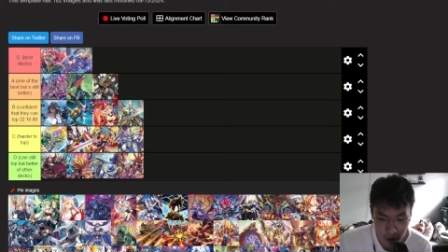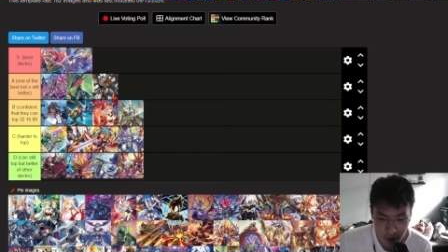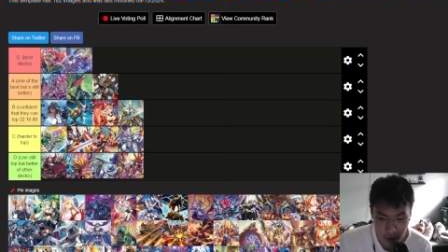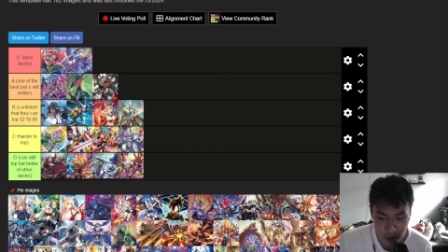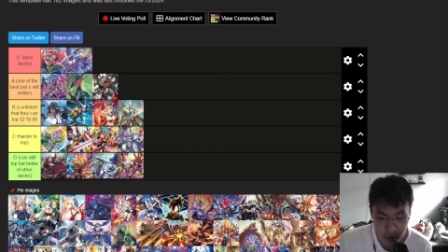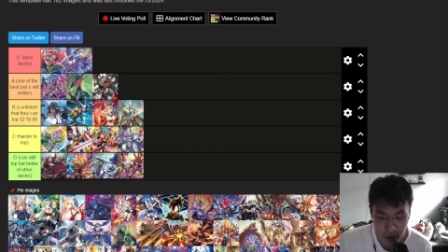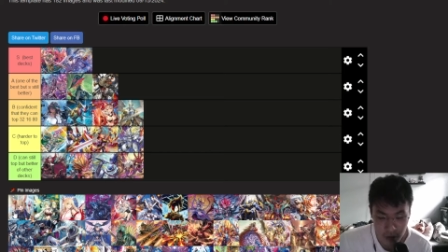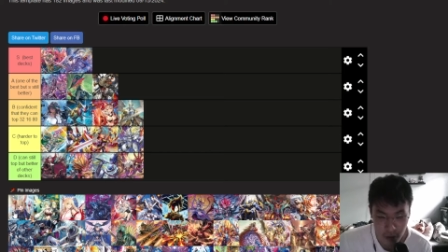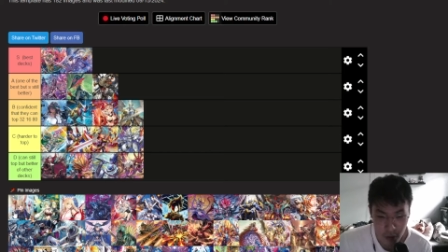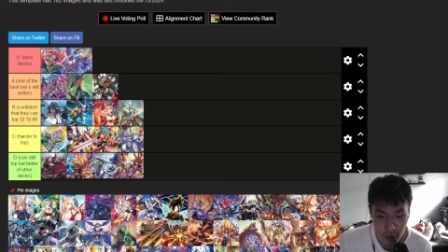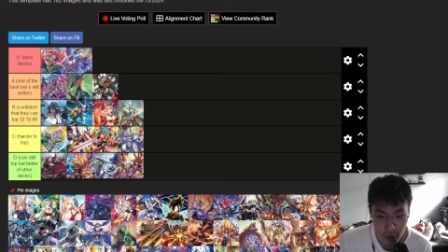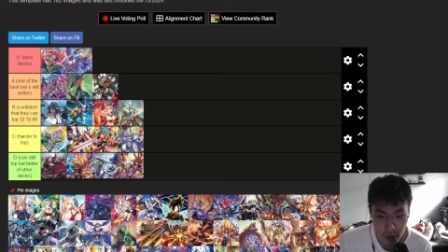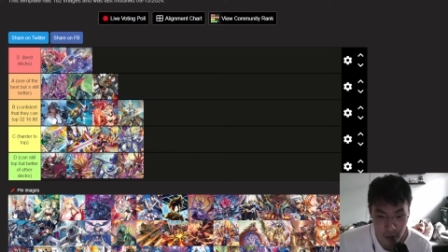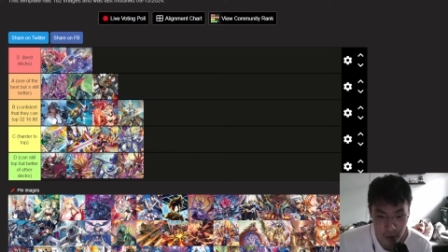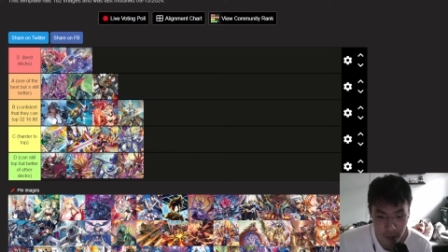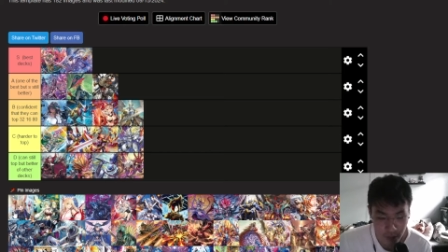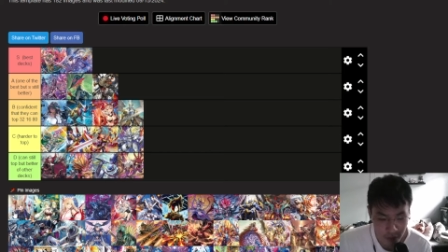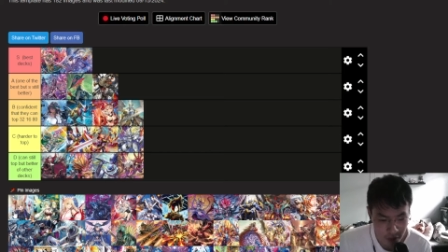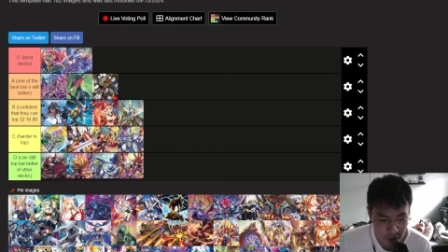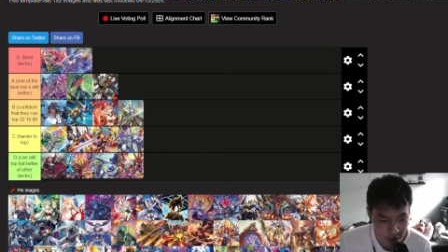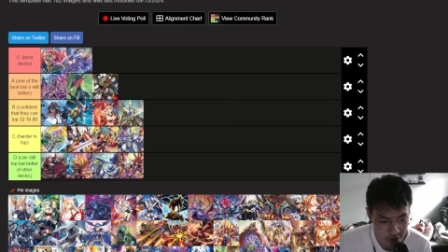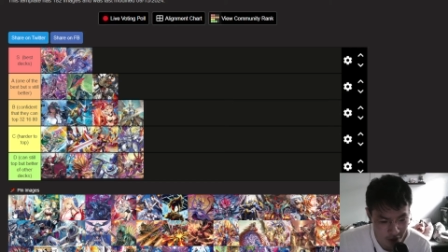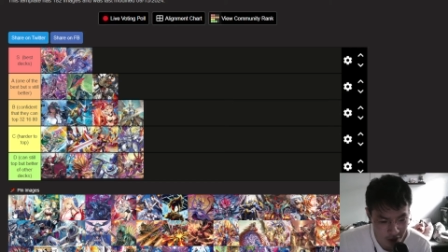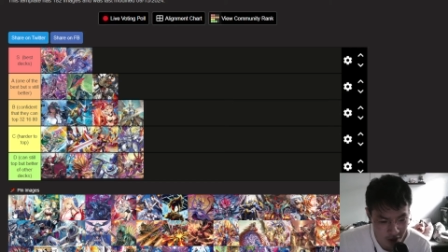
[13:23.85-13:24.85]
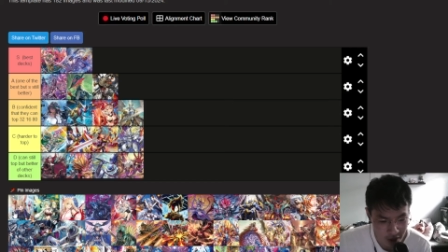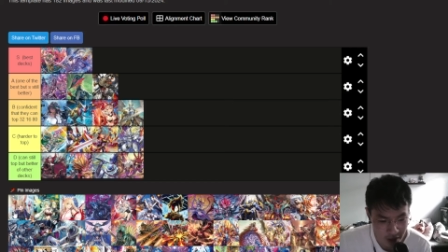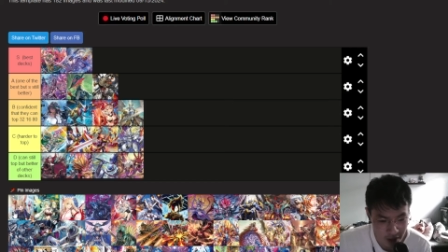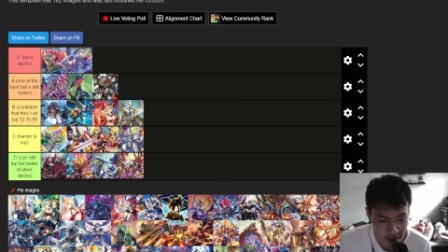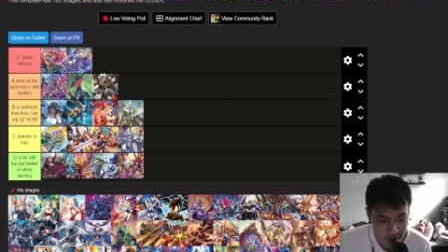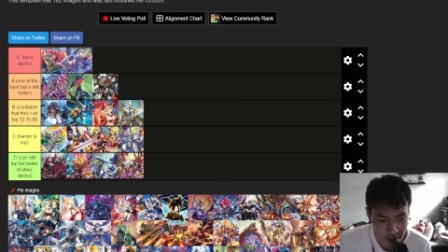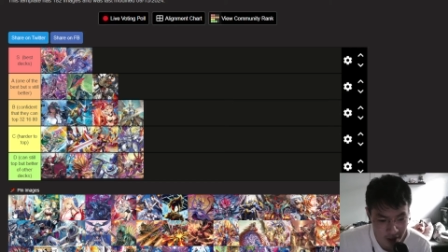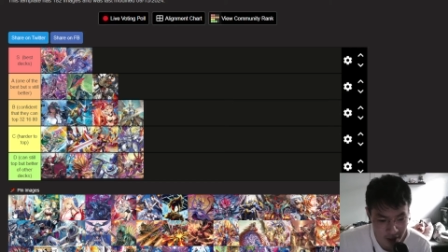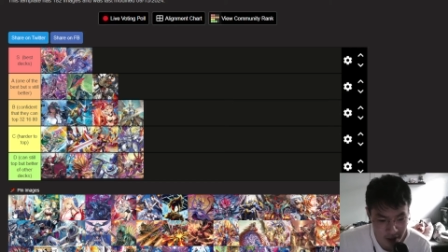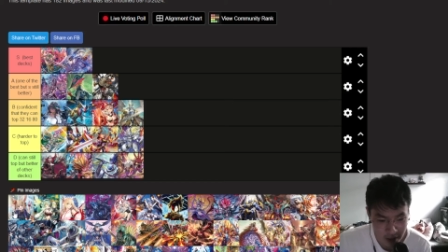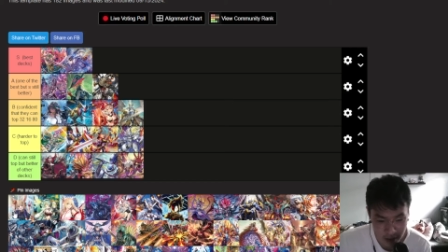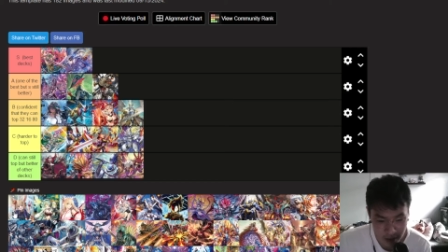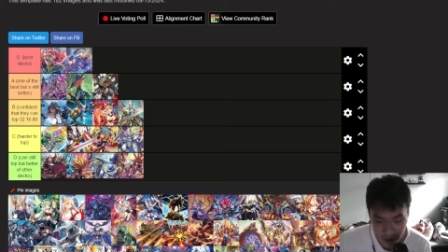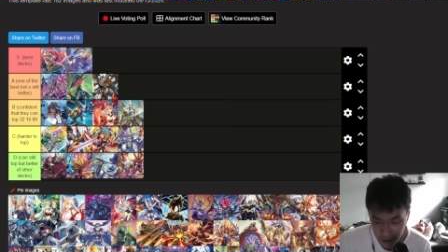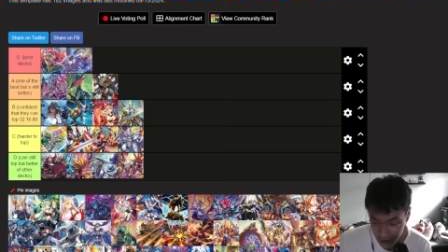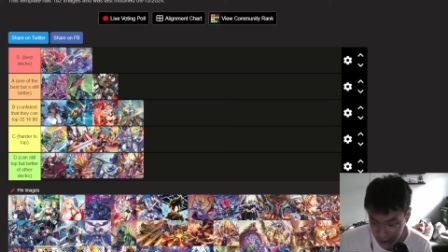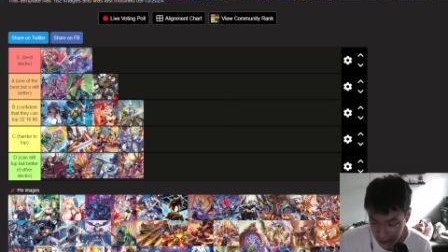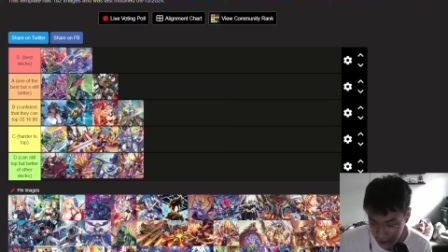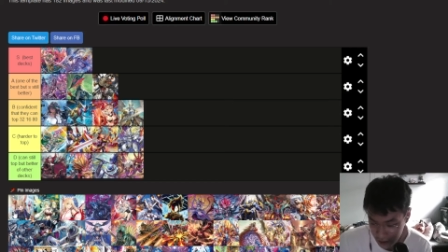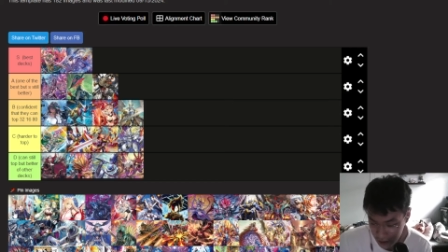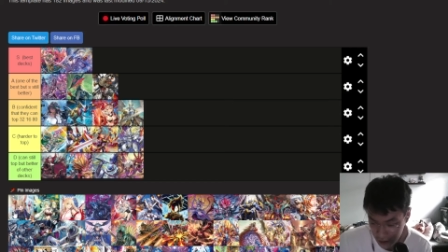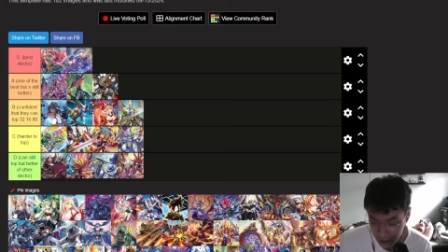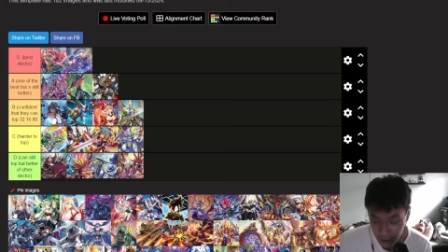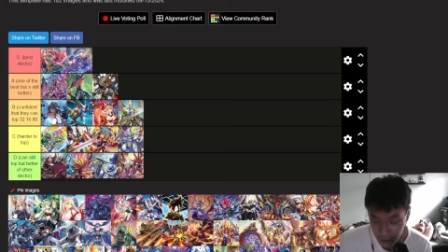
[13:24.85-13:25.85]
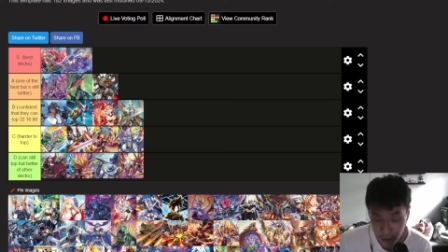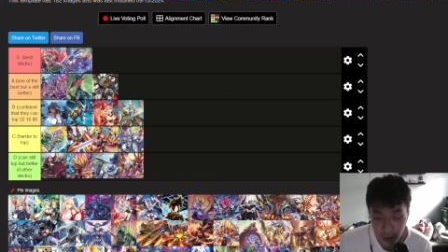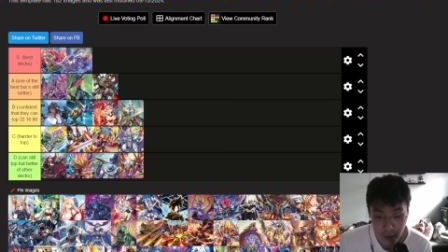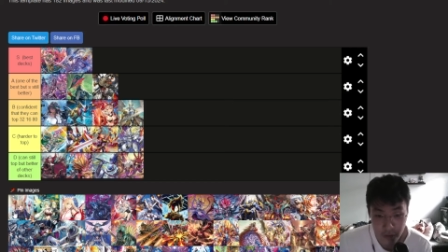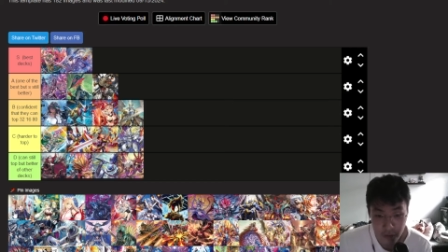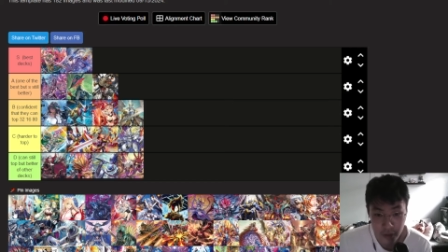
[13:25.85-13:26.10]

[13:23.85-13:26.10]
so the vanguard gets crit and one of